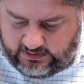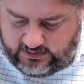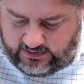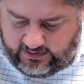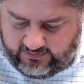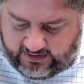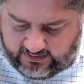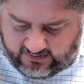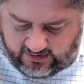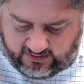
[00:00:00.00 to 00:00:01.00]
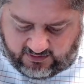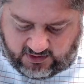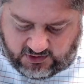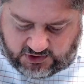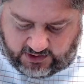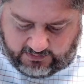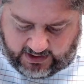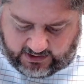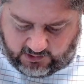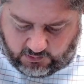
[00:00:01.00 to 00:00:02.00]
And the incense that you shall
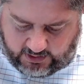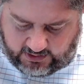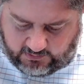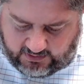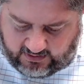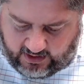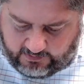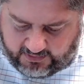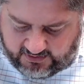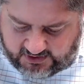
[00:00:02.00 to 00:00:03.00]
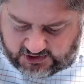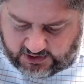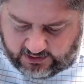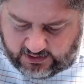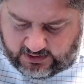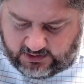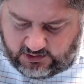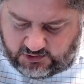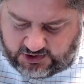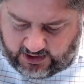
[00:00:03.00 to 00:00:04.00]
make according to its composition,
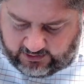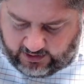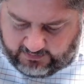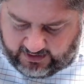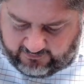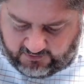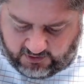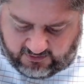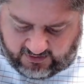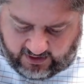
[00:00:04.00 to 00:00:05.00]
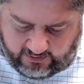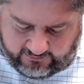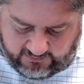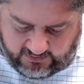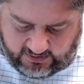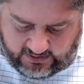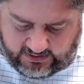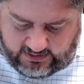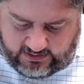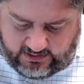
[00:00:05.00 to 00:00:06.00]
you shall not make for yourselves
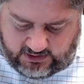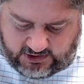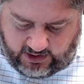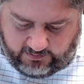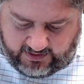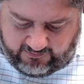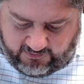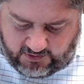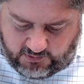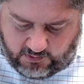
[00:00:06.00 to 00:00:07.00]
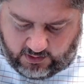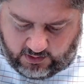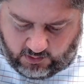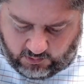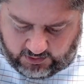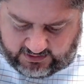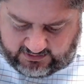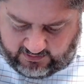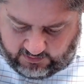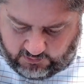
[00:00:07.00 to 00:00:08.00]
it shall be for you holy
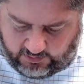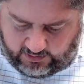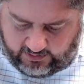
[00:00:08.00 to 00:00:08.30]
to the Lord.